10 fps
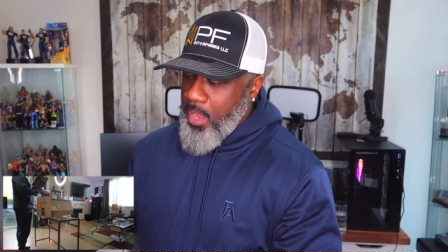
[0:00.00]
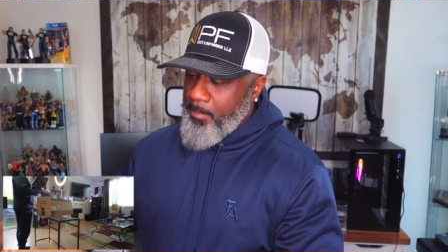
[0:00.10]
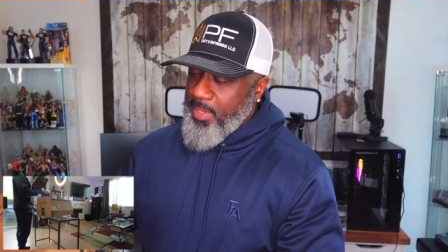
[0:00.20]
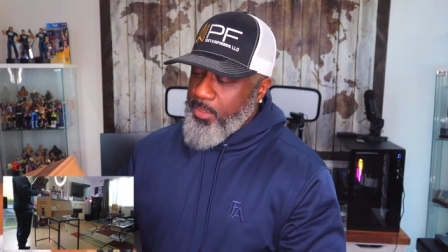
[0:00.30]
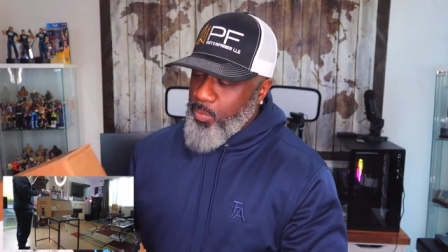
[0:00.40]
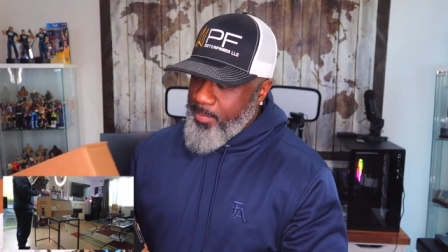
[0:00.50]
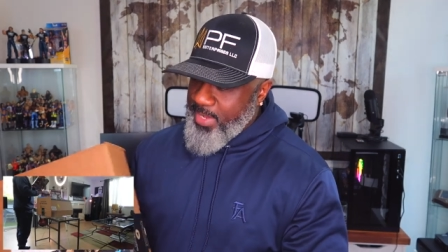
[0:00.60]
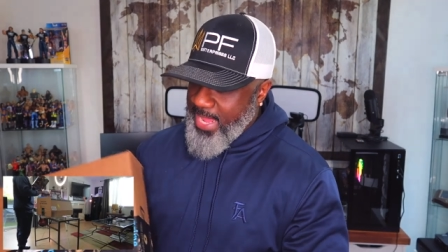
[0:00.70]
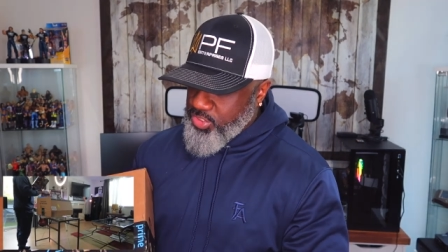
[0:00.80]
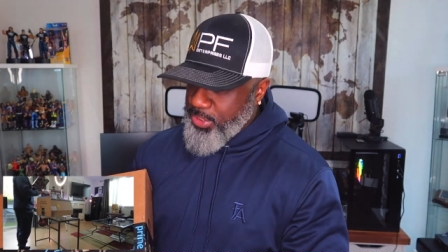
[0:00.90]
Uh, many
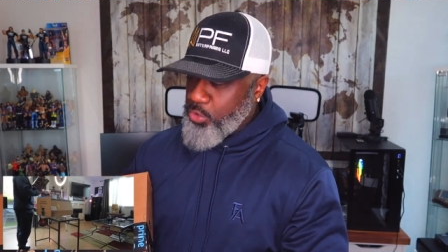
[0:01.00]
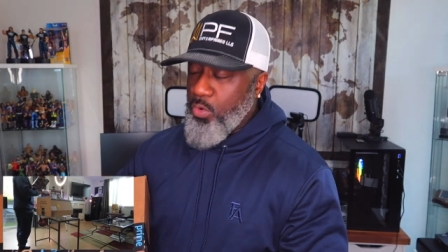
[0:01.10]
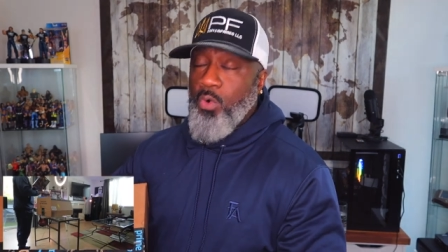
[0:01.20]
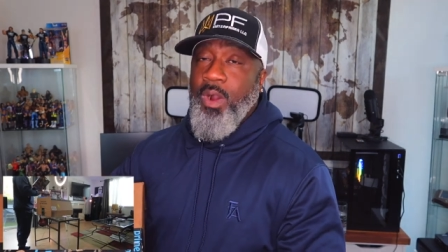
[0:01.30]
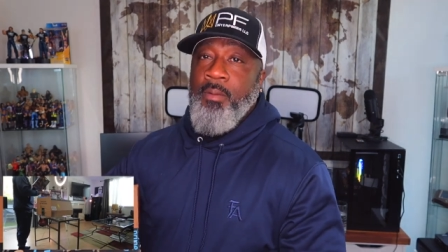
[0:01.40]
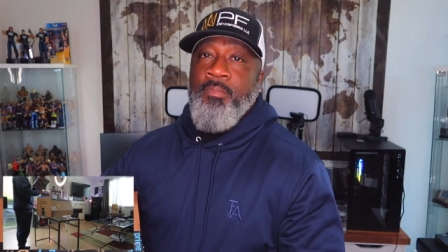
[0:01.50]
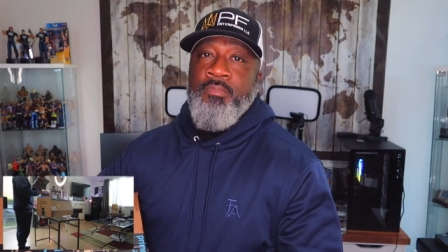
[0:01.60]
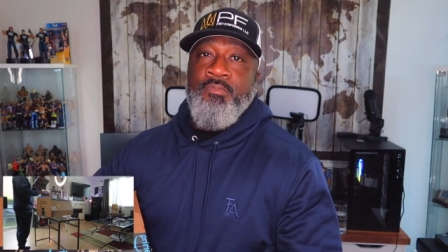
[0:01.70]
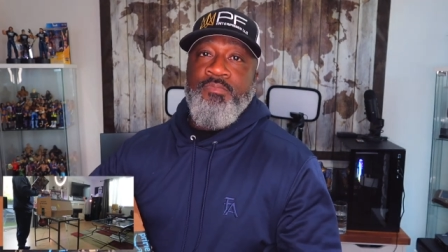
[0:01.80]
women actually grow up